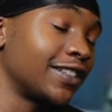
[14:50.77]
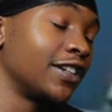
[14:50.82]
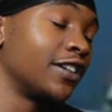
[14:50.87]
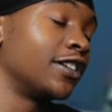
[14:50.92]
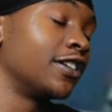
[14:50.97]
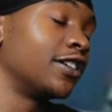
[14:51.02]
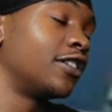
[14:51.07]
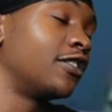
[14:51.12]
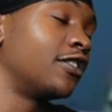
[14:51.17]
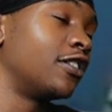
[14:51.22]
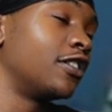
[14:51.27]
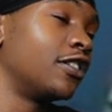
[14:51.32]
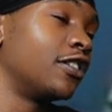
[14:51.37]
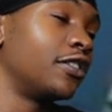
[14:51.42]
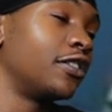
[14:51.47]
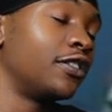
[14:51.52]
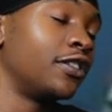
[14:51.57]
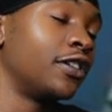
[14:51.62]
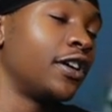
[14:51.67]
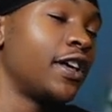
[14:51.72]
they
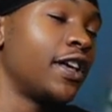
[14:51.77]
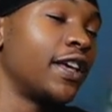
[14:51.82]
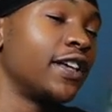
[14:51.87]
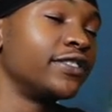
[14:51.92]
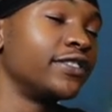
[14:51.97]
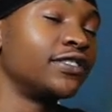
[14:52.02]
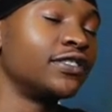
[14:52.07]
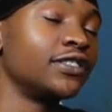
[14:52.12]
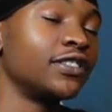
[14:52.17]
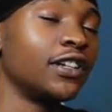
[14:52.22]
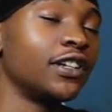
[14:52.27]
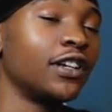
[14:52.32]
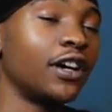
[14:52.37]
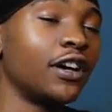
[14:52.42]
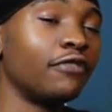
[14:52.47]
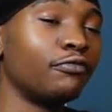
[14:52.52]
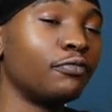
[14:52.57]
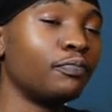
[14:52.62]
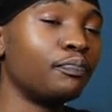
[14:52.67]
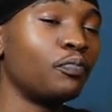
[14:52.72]
are his
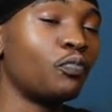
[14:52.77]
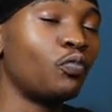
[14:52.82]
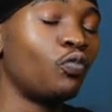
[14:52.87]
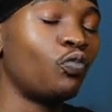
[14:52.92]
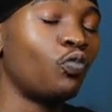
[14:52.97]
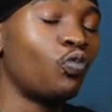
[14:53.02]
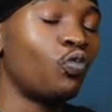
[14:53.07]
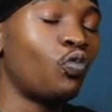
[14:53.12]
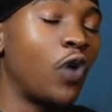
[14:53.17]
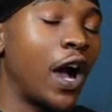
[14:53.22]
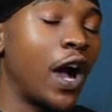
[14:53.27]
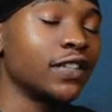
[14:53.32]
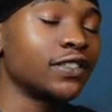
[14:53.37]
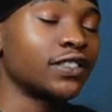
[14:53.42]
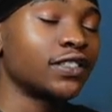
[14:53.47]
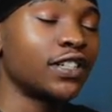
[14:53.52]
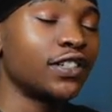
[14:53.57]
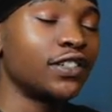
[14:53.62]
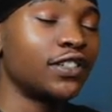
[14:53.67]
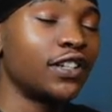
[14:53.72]

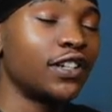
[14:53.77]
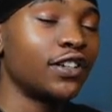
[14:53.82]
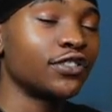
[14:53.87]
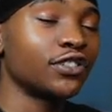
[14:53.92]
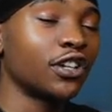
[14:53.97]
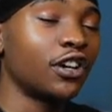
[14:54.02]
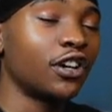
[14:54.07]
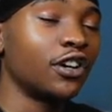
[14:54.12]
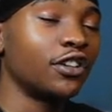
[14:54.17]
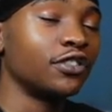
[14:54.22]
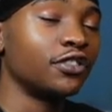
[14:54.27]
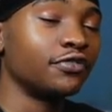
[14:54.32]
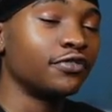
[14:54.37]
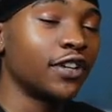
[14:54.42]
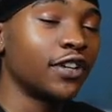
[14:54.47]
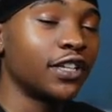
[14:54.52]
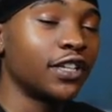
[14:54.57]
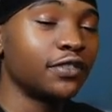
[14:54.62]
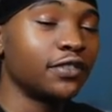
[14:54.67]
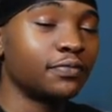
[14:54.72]
Washington years are
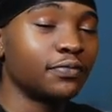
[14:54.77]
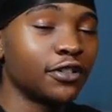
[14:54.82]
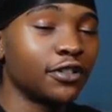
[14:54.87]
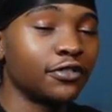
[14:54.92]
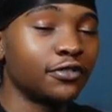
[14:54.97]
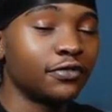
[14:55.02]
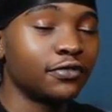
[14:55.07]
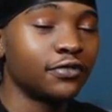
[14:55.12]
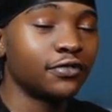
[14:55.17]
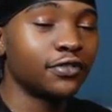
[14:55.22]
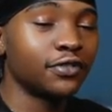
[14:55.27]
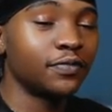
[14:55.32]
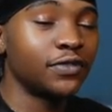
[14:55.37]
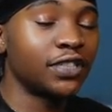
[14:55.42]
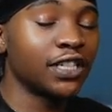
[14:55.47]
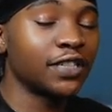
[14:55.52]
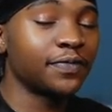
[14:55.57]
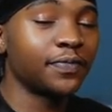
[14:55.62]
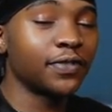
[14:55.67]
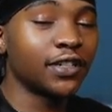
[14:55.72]
underrated, bro.
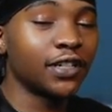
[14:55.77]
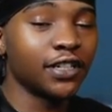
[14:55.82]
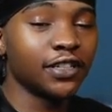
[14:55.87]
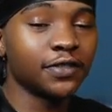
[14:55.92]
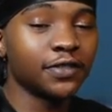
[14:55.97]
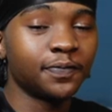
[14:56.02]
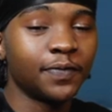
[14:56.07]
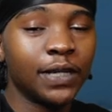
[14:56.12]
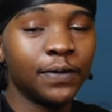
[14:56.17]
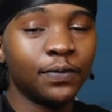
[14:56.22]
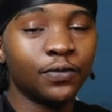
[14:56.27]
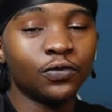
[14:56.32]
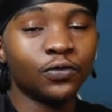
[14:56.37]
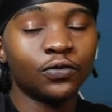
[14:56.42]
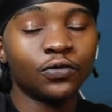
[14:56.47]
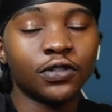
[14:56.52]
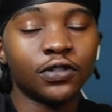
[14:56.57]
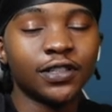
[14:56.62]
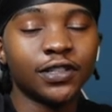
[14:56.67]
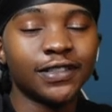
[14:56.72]
Just because
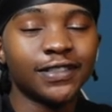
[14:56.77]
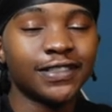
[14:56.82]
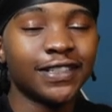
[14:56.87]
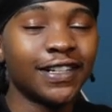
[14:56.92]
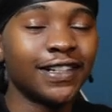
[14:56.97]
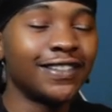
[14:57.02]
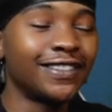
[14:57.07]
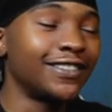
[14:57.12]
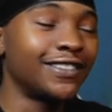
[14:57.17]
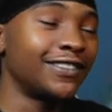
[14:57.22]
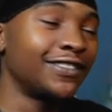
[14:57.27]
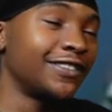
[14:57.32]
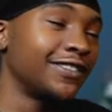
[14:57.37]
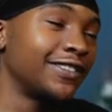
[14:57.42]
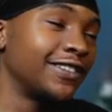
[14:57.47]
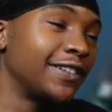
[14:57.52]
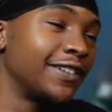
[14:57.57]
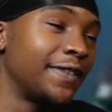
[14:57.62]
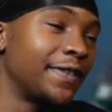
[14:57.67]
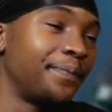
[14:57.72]
people tend to
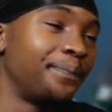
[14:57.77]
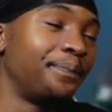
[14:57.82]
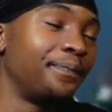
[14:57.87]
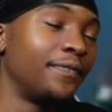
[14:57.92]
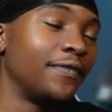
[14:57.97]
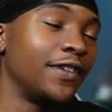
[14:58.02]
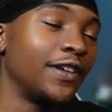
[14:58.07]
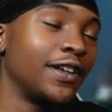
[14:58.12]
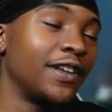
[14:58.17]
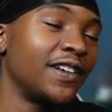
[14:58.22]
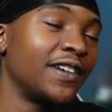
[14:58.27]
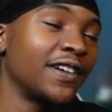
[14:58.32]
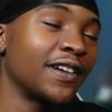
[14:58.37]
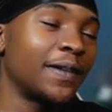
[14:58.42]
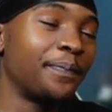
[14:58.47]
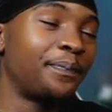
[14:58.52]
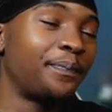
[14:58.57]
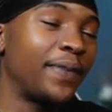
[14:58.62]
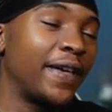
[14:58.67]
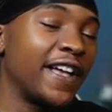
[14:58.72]

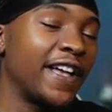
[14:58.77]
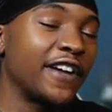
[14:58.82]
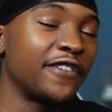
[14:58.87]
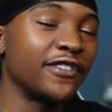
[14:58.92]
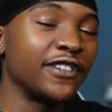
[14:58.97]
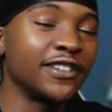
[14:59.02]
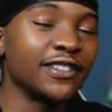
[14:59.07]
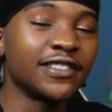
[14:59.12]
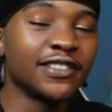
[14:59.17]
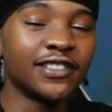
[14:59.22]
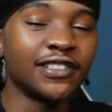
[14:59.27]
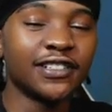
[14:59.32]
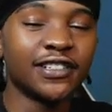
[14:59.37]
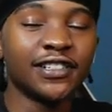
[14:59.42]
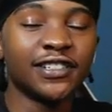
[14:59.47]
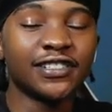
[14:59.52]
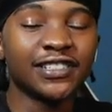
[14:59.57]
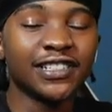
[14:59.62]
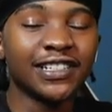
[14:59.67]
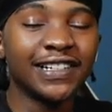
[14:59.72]
compare it to
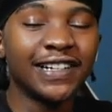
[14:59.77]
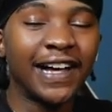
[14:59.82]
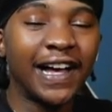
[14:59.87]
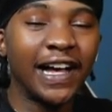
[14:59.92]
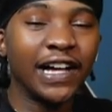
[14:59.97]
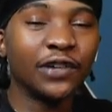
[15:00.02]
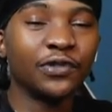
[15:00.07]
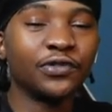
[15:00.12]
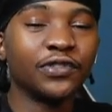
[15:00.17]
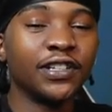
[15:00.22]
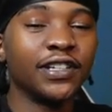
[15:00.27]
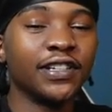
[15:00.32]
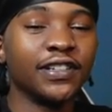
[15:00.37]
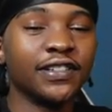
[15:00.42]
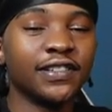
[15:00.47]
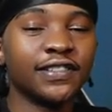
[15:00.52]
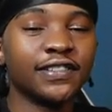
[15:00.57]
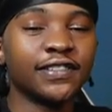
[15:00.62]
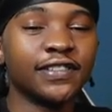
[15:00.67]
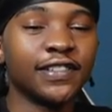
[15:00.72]
his Chicago
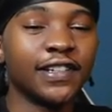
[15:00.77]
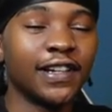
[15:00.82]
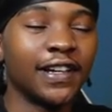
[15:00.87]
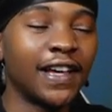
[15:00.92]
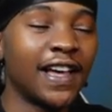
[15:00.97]
years